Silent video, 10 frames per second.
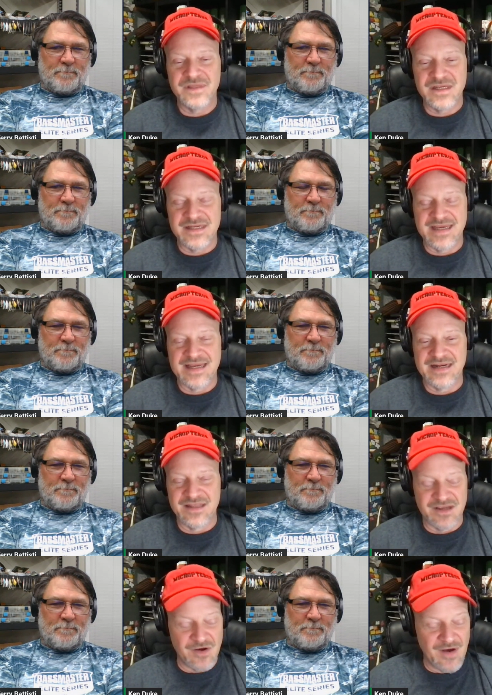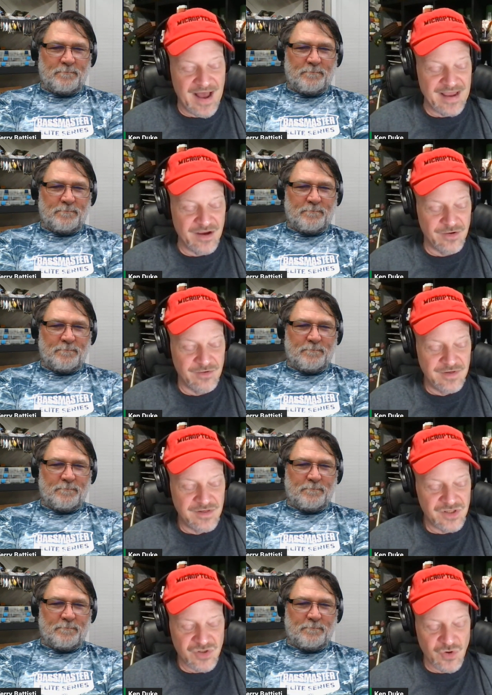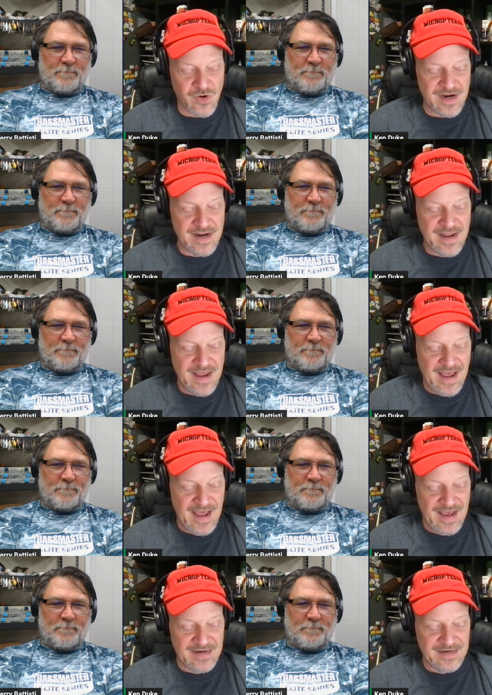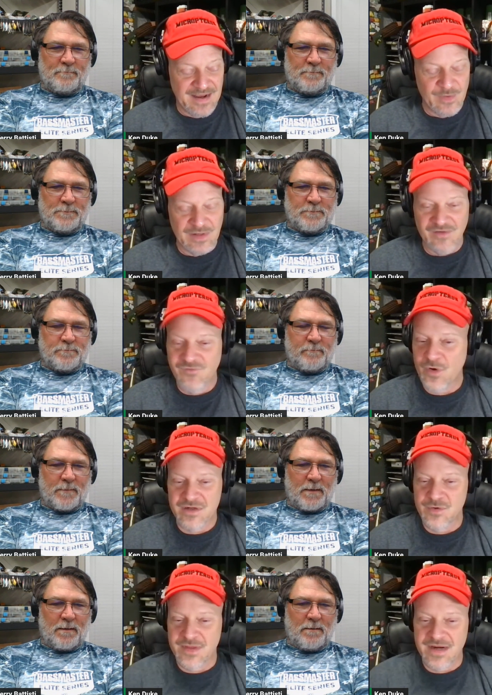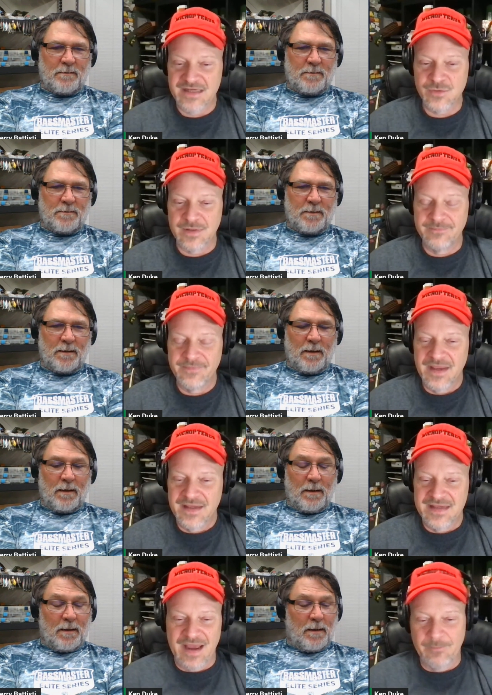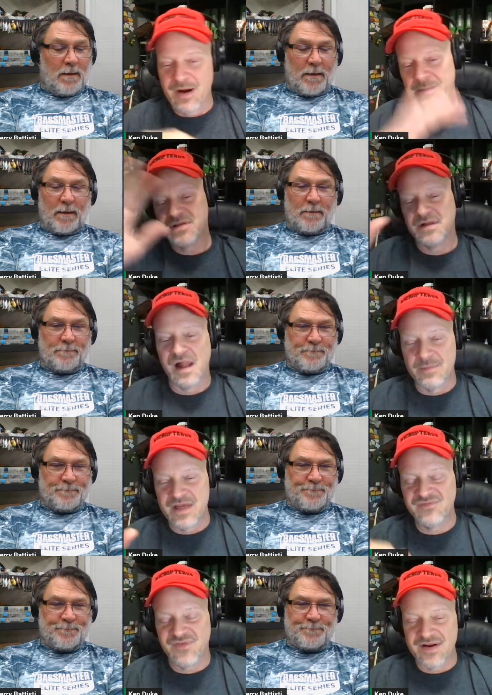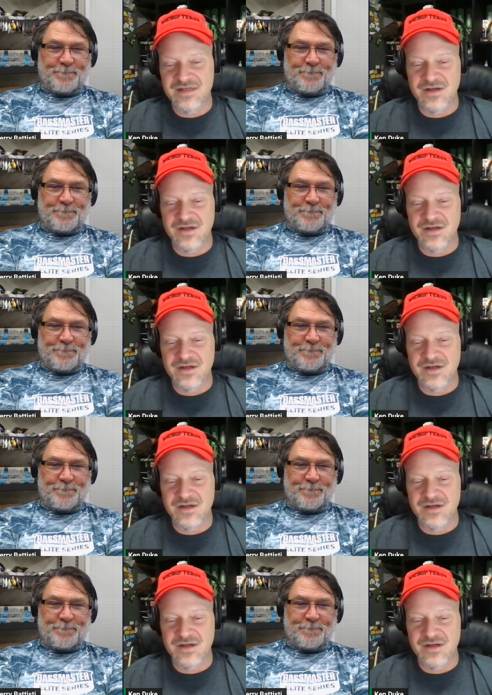Speaker 1: to dig into the Ohio story, and uh, we look forward to doing the next one. Can't promise yeah. it'll all be as fun as